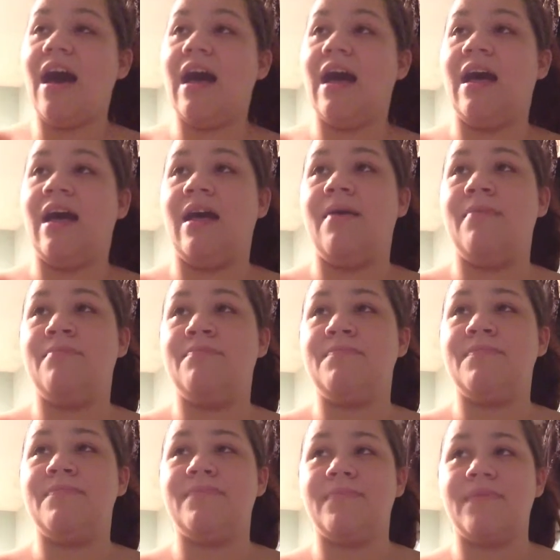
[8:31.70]

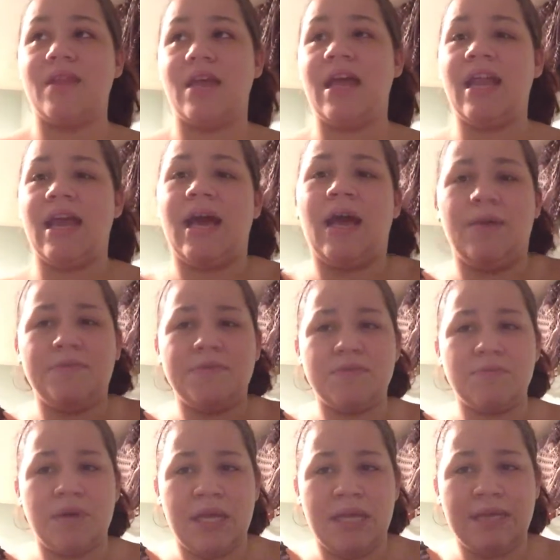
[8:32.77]
And it
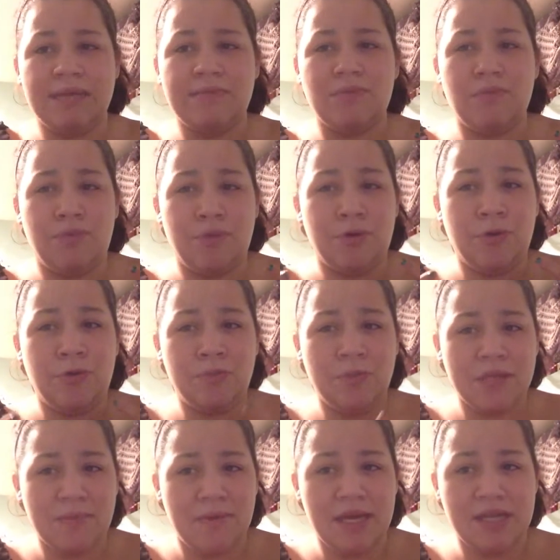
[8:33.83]
helps when the room
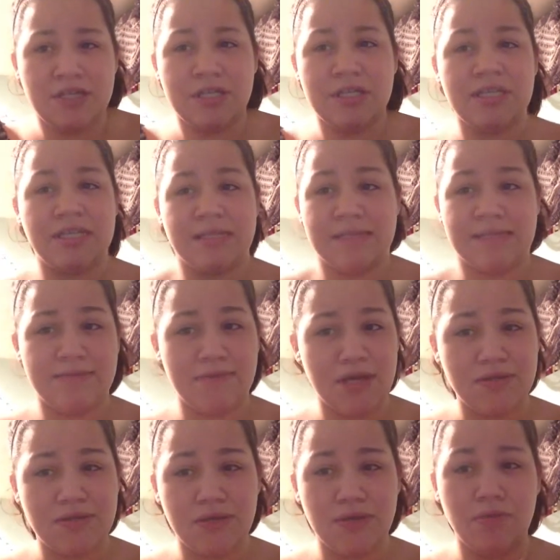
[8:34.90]
with a patient doesn't
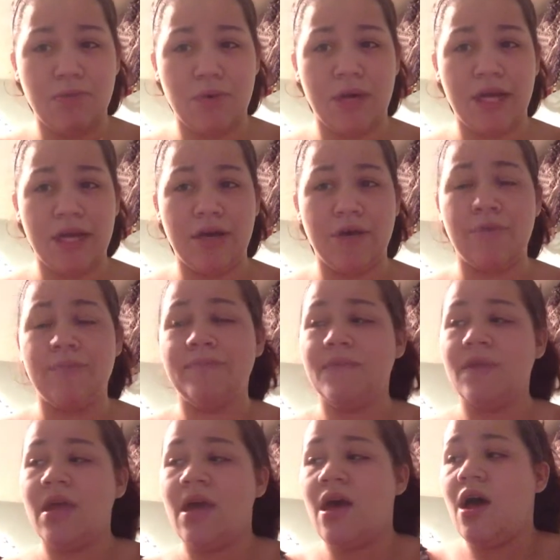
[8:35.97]
smell too bueno.
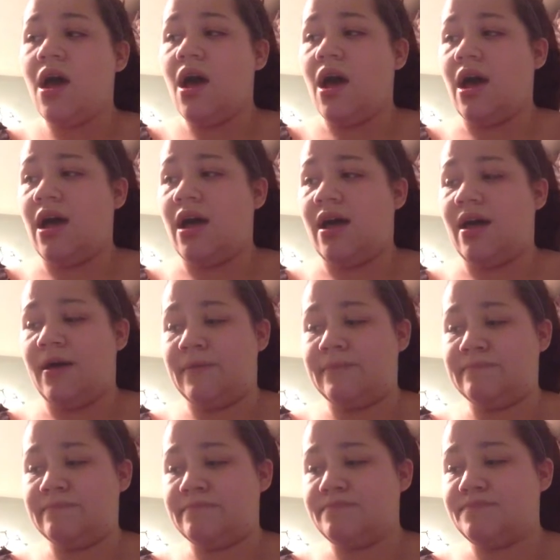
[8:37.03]

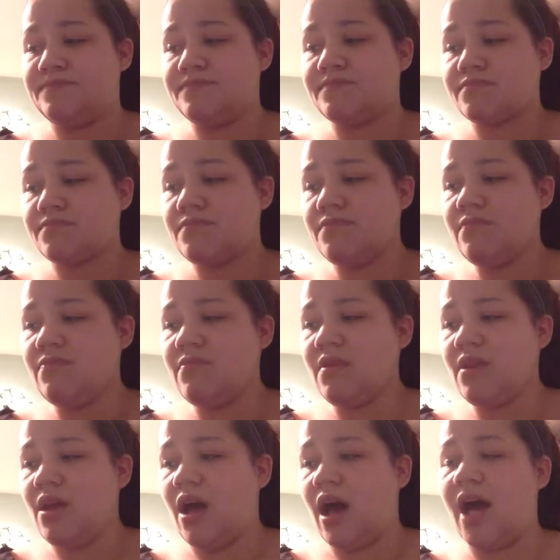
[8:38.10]
I
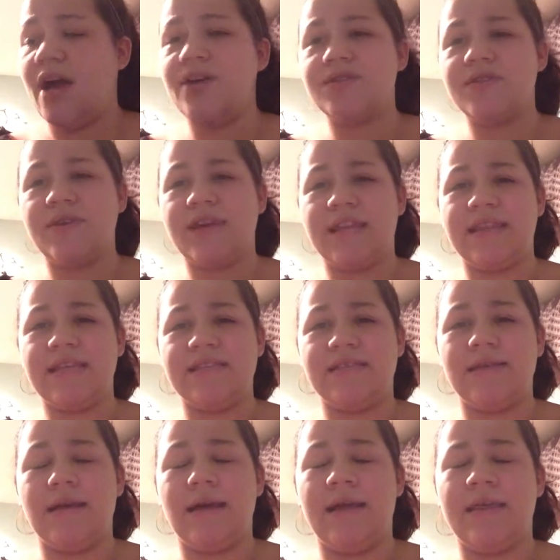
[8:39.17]
also get
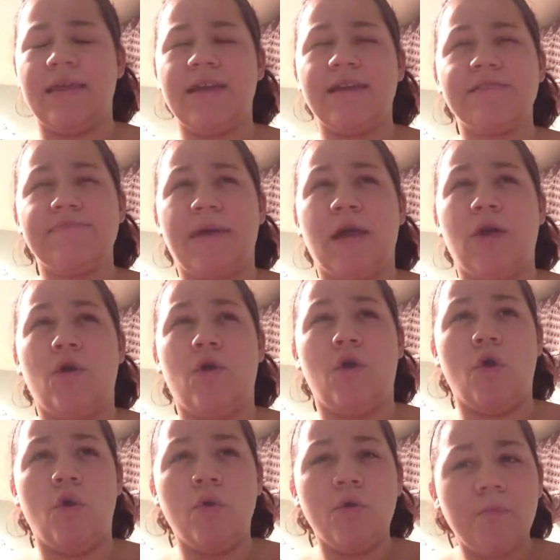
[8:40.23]
this, I think it's by
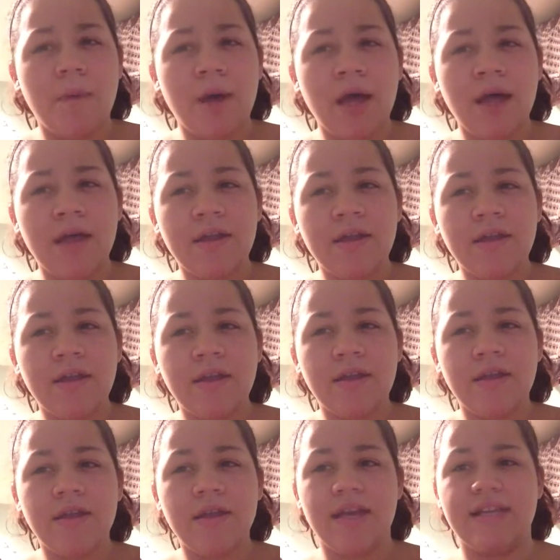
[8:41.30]
Gold Bond.
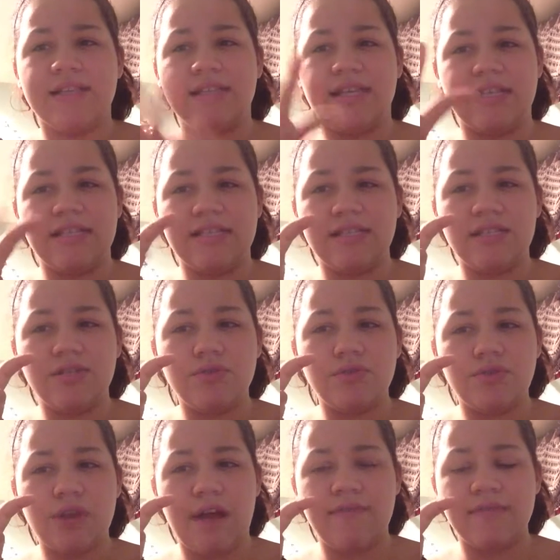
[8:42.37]
It's these little
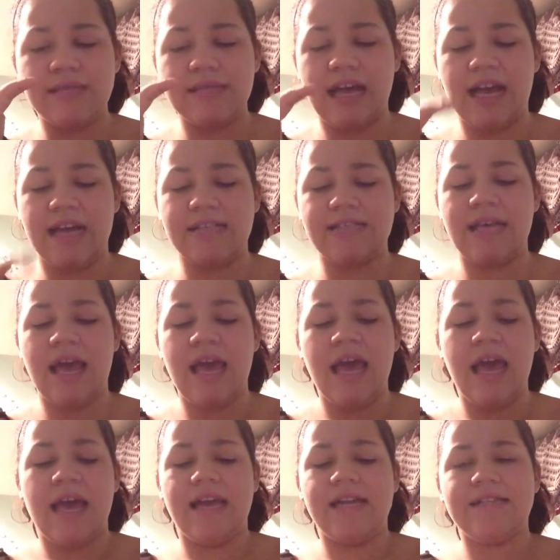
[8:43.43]
travel size
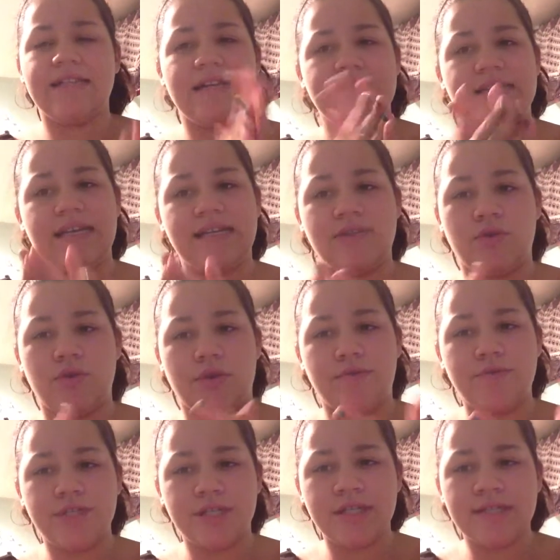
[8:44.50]
hand sanitizer
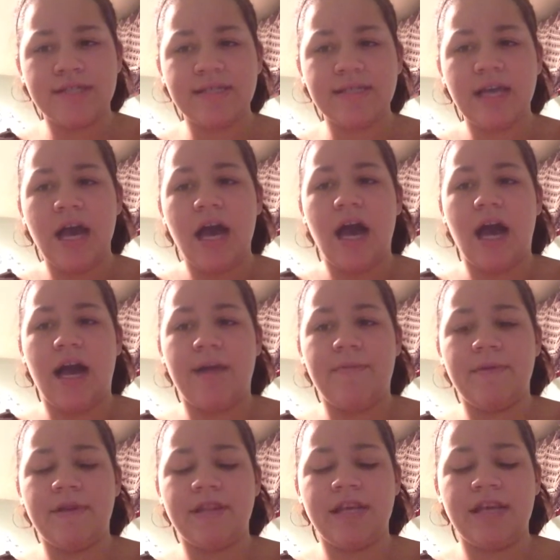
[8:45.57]
lotions. I
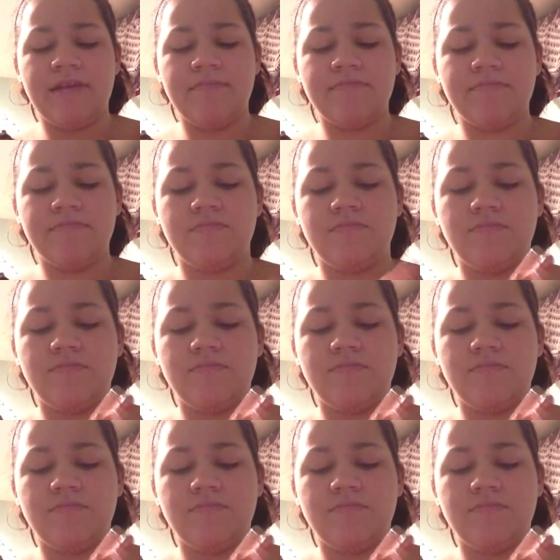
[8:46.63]
bring them,